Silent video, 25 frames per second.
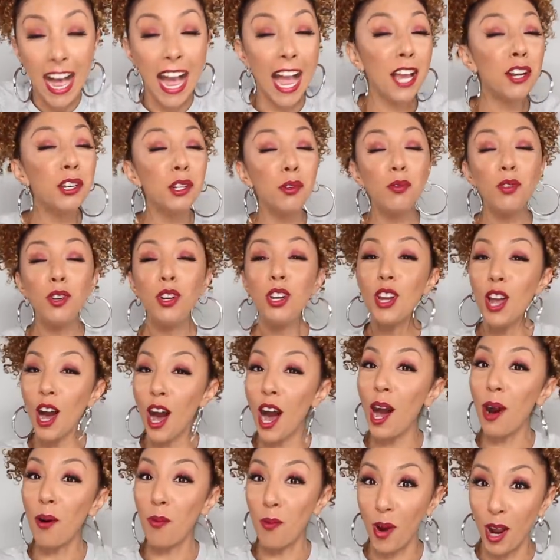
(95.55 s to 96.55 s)
I do
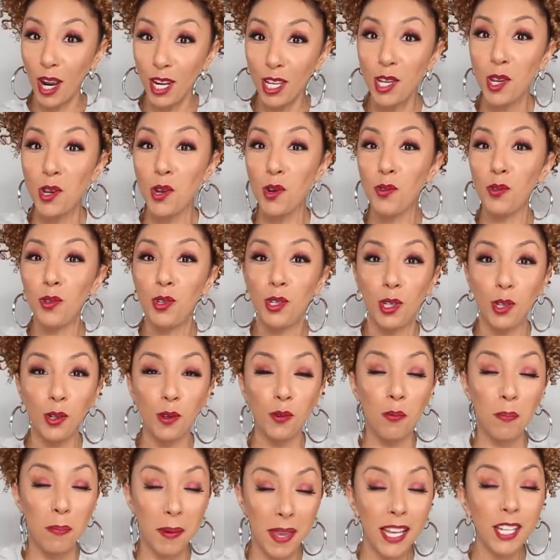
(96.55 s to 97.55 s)
not want you
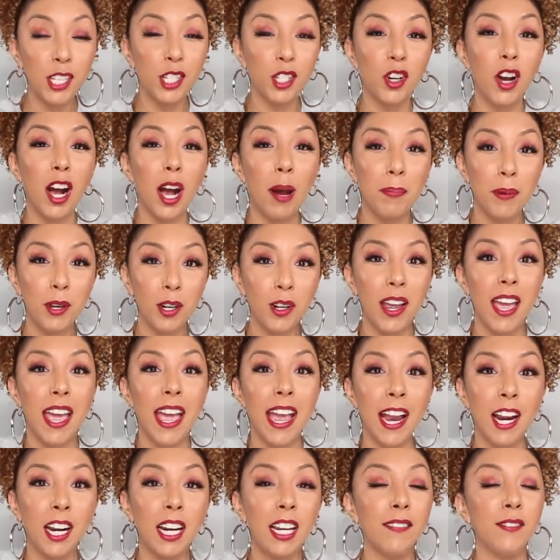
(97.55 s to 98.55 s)
to big chop your
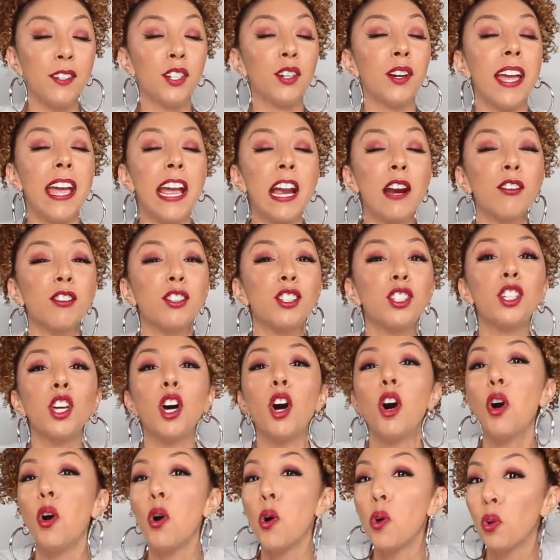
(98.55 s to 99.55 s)
hair if your hair is
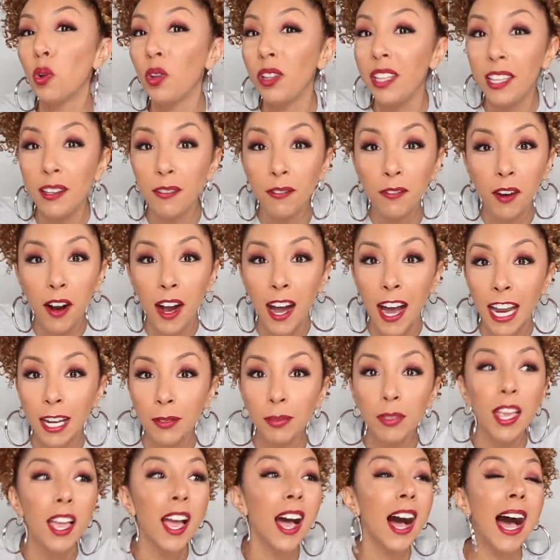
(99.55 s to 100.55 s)
totally
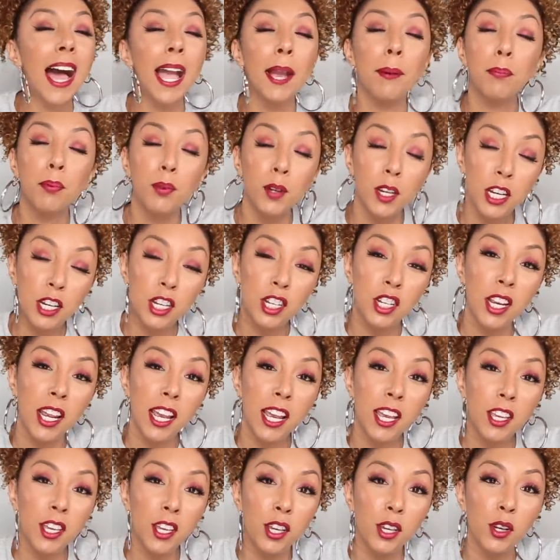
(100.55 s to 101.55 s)
fine. I
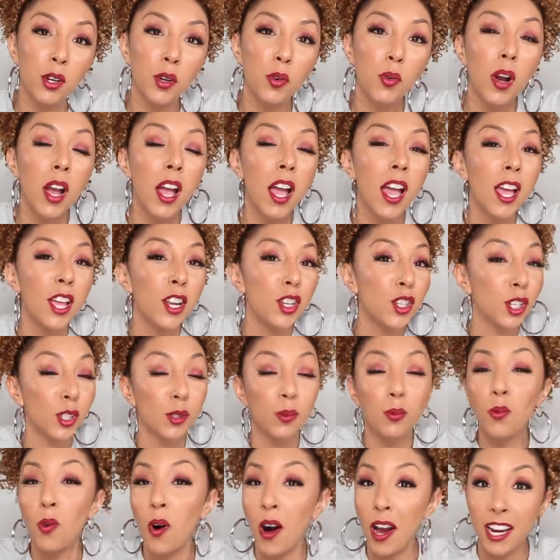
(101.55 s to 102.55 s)
appreciate you
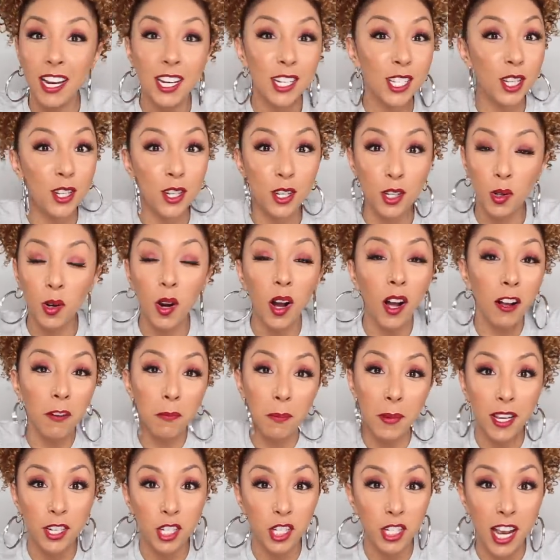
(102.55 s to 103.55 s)
just wanting to do all
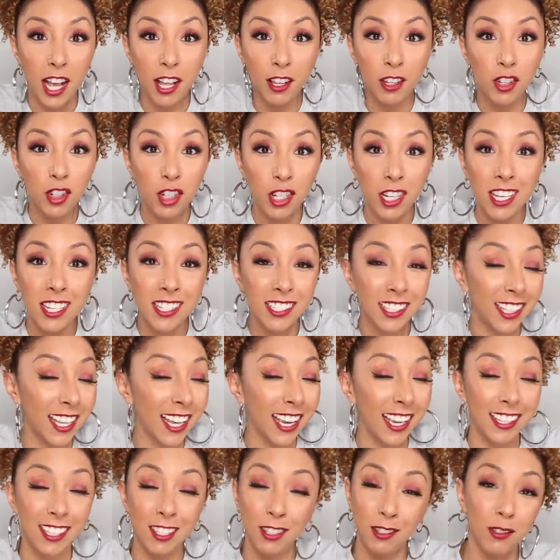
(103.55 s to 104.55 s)
of my challenges.
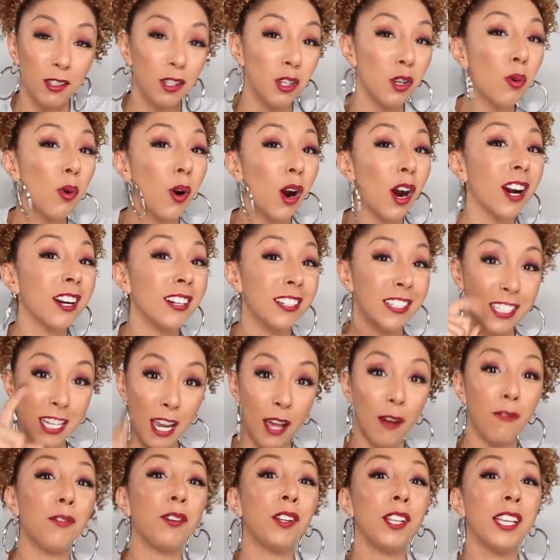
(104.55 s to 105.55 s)
Like, you are
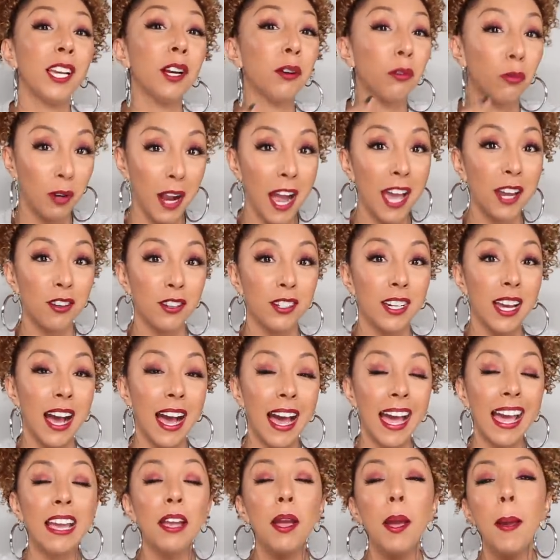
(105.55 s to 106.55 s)
definitely a ride or
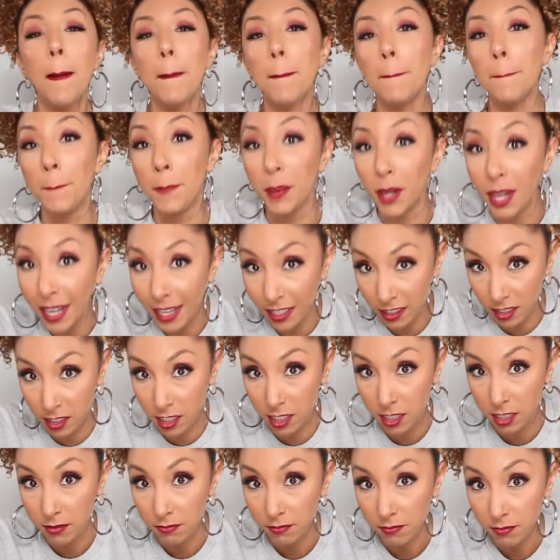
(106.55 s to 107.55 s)
die.
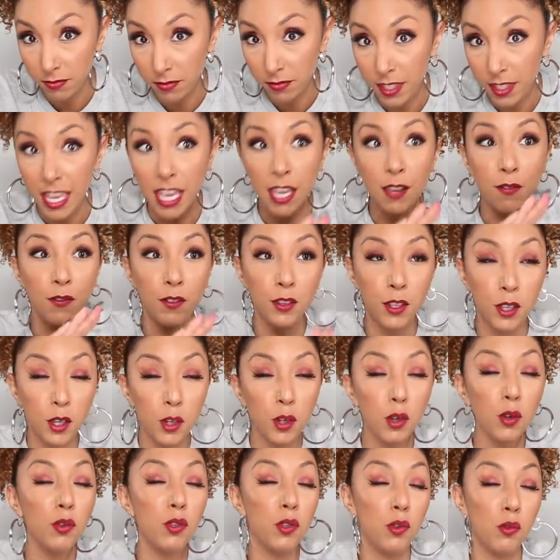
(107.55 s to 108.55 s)
But if
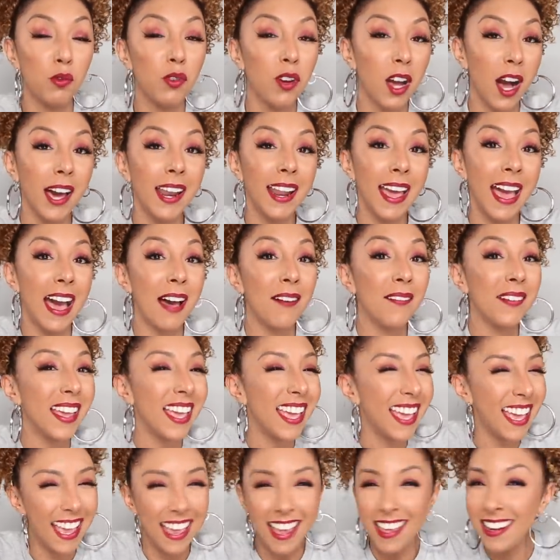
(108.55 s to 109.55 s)
you do not have
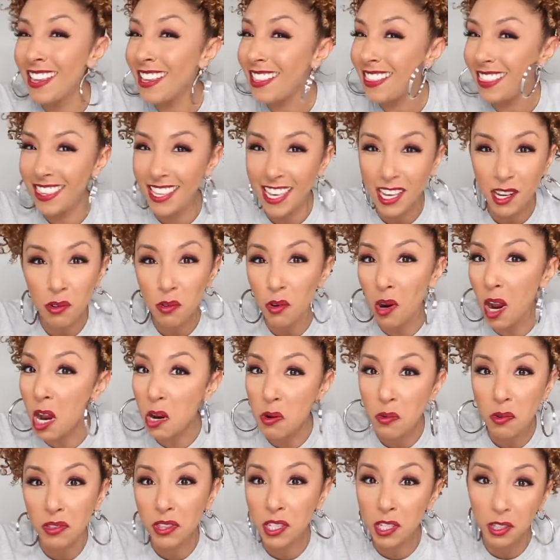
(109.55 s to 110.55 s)
anything
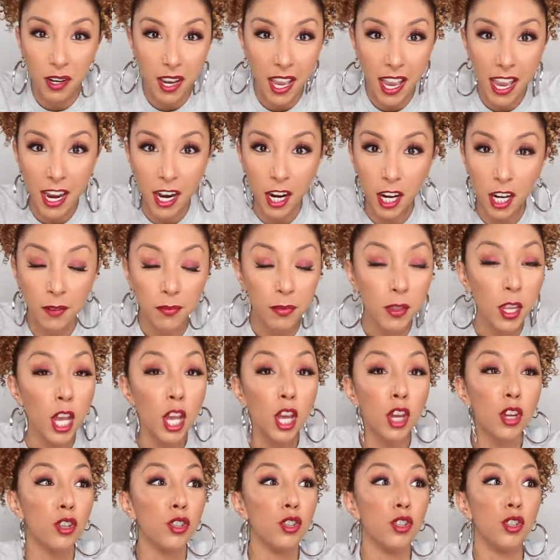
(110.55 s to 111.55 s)
wrong with your hair,
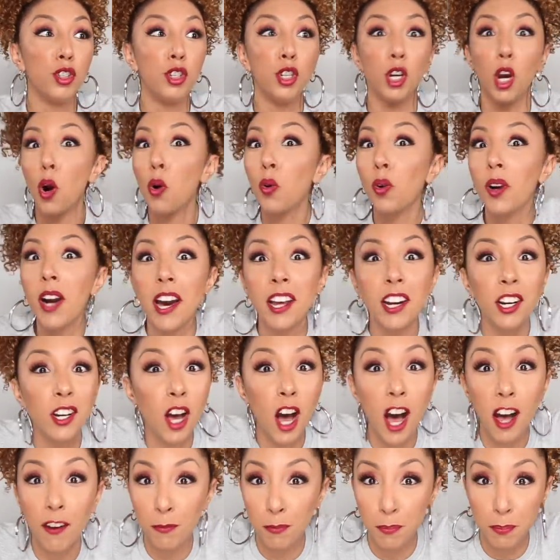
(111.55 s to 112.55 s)
don't cut it
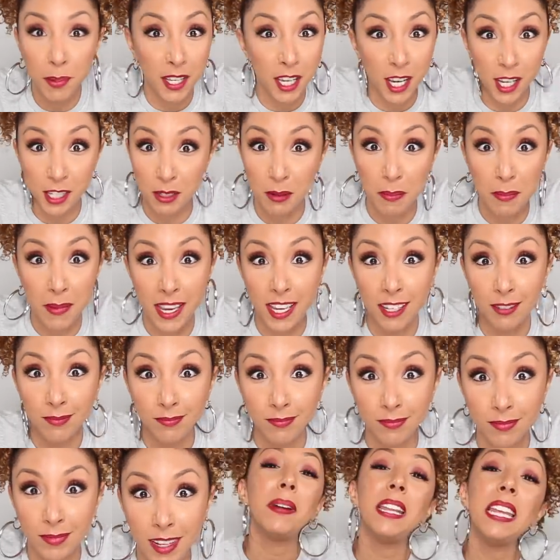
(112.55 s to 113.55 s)
off because of me.
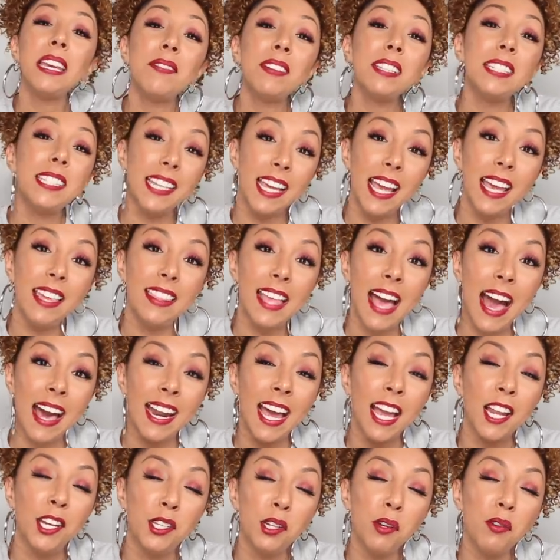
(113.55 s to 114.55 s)
But even saying
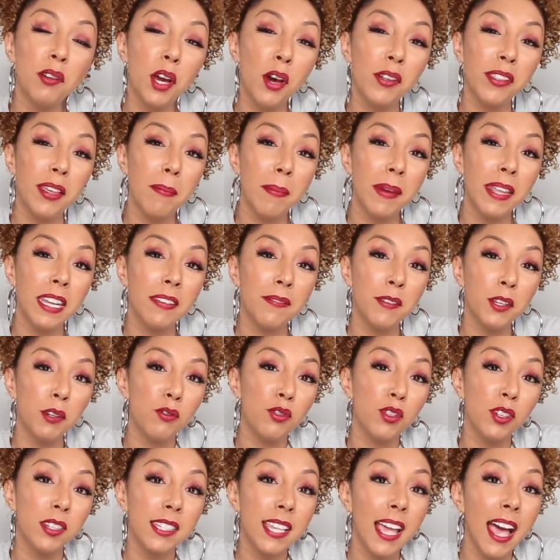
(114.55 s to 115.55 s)
that, I do know that many of
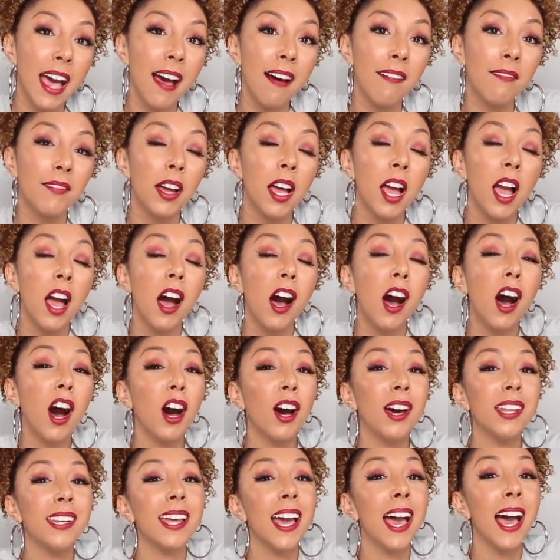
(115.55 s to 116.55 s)
you just have
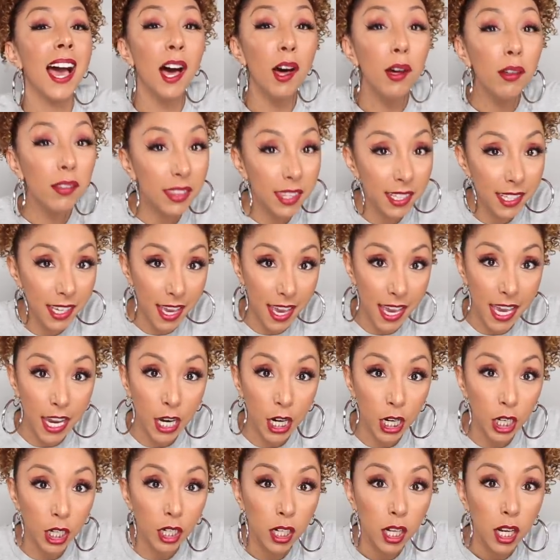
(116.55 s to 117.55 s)
unhealthy
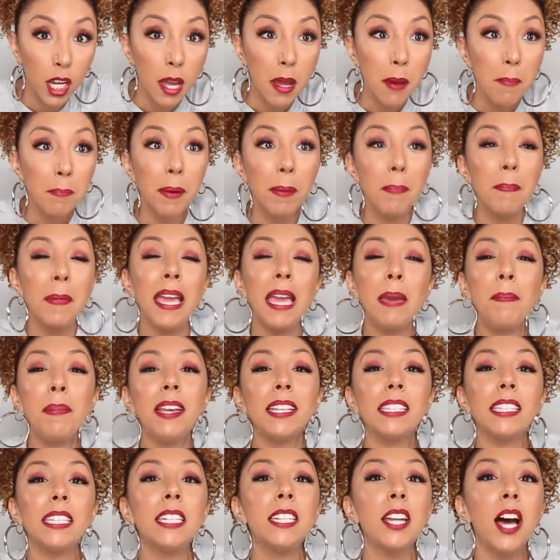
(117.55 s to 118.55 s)
hair, but
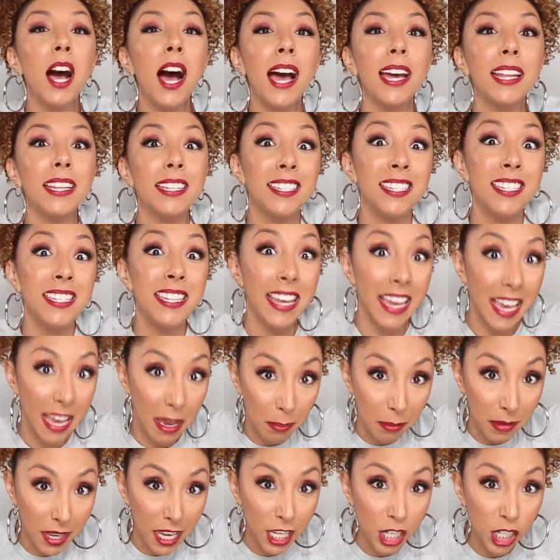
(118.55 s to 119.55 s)
maybe it's not
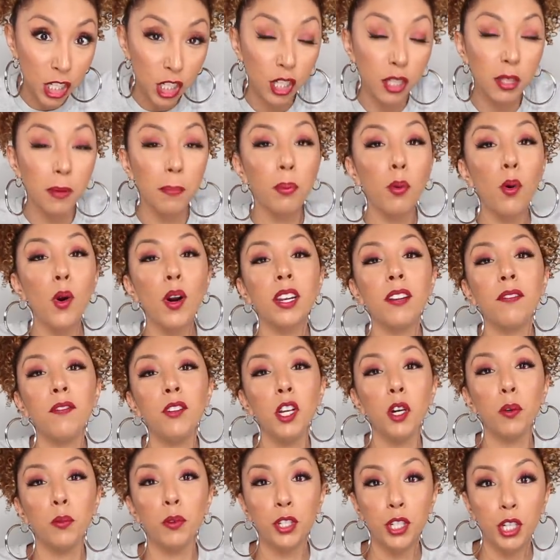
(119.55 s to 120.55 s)
damaged to the point of
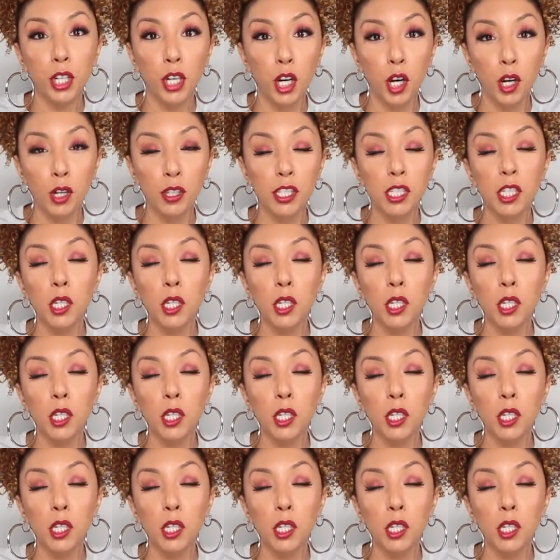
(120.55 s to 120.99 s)
no return.